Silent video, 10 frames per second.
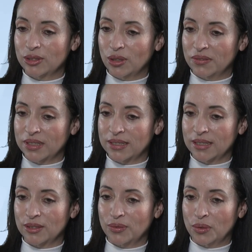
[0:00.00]

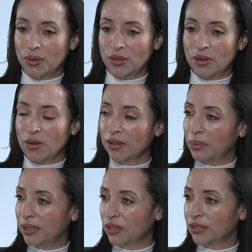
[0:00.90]
services for all the
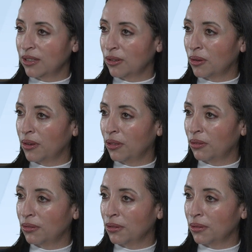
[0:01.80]
patients that are going
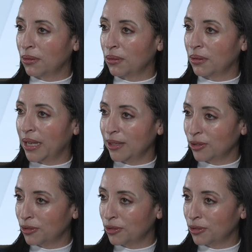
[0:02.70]
through cancer